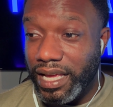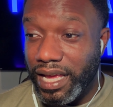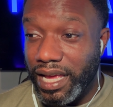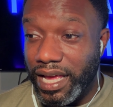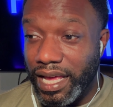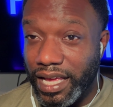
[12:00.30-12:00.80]

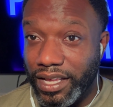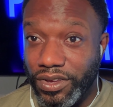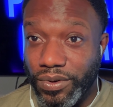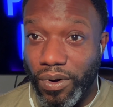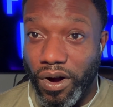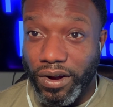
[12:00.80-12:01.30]
And
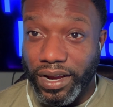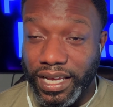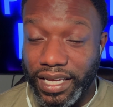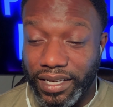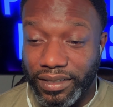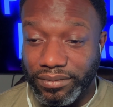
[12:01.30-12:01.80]
you are
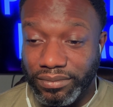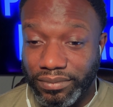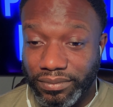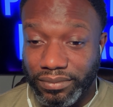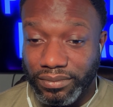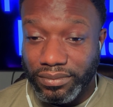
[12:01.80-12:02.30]
in
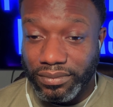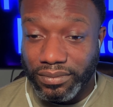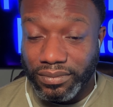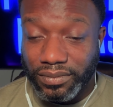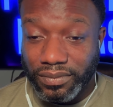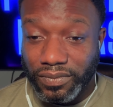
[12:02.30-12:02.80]

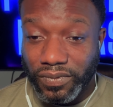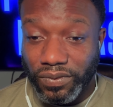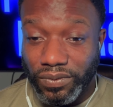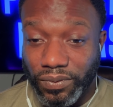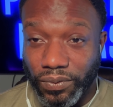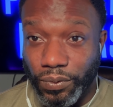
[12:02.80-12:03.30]

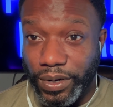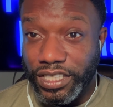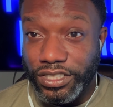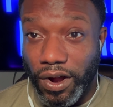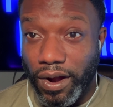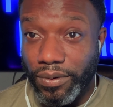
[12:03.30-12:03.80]

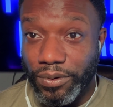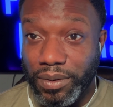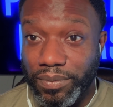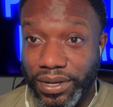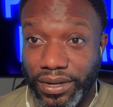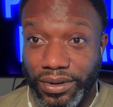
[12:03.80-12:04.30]
restart,
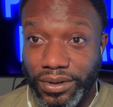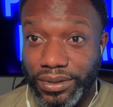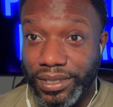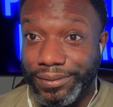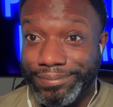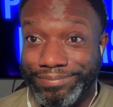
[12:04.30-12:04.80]
rebuild,
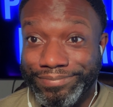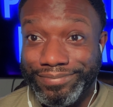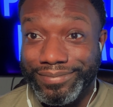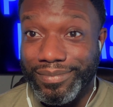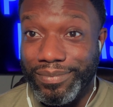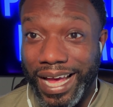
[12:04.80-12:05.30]

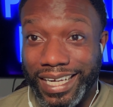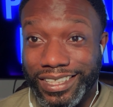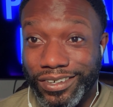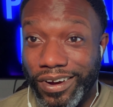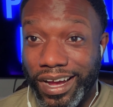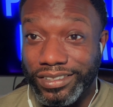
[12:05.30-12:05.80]
back to
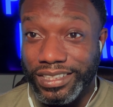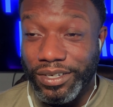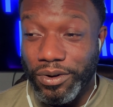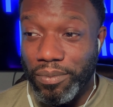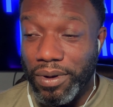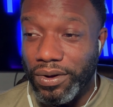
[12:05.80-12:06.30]
ground
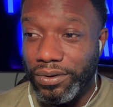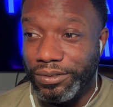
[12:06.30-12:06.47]
zero mode.